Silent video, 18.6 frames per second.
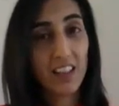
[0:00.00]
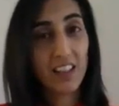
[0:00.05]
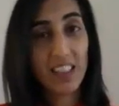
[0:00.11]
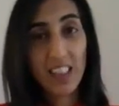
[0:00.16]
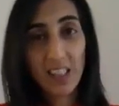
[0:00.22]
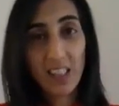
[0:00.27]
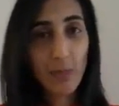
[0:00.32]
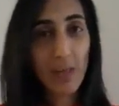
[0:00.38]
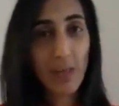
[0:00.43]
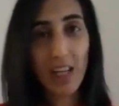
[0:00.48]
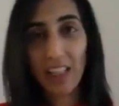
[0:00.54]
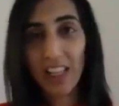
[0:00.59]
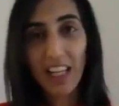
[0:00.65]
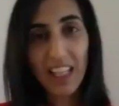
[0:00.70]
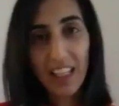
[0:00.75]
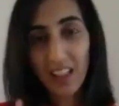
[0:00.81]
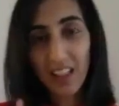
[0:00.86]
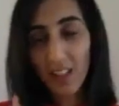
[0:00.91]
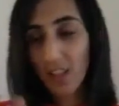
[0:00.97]
dissipate,
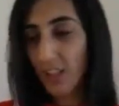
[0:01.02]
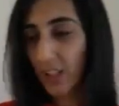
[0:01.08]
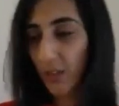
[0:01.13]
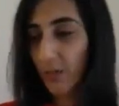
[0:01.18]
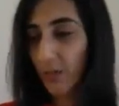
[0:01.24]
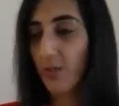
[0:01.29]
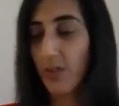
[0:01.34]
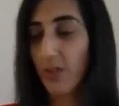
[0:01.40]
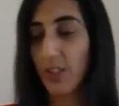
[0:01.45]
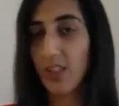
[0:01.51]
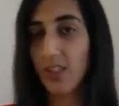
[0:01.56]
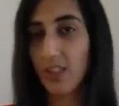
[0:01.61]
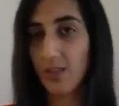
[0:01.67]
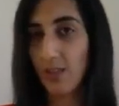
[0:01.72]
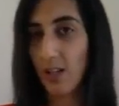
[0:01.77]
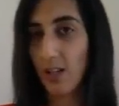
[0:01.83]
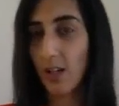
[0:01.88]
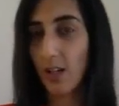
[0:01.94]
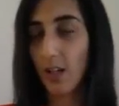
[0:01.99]
let it kind of
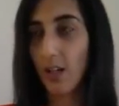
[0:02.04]
just